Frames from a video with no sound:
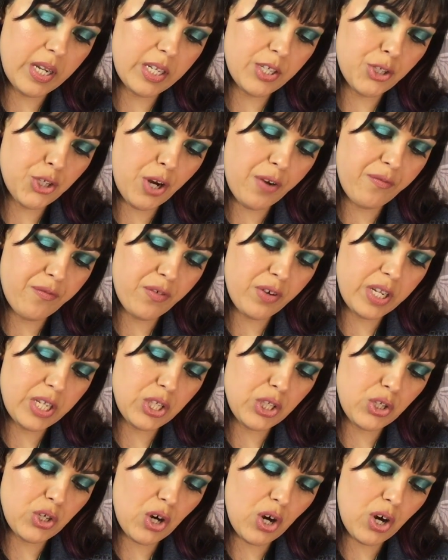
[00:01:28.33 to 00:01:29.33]
A Jeffree
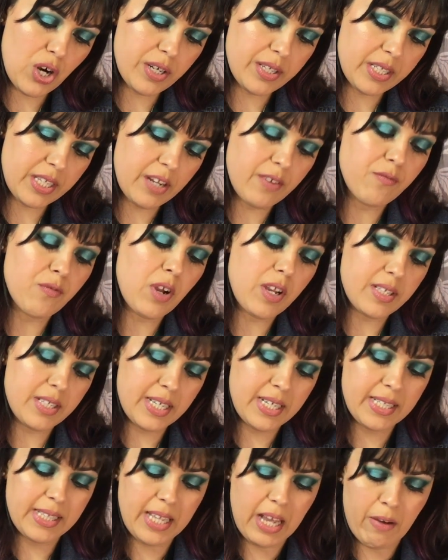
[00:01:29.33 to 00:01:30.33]
Star Skin Frost
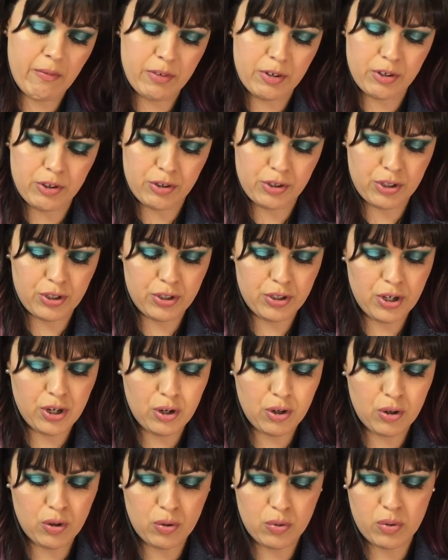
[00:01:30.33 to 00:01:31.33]
in Lavender
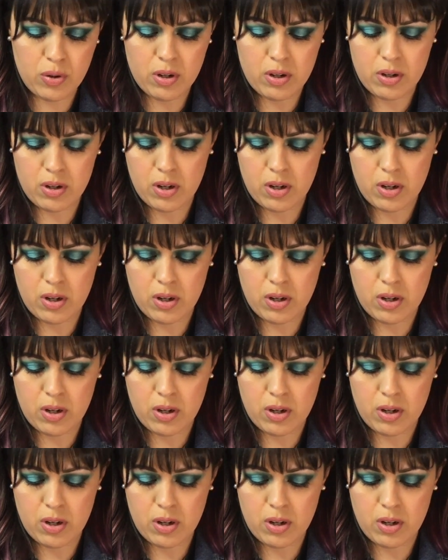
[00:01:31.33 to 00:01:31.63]
Snow.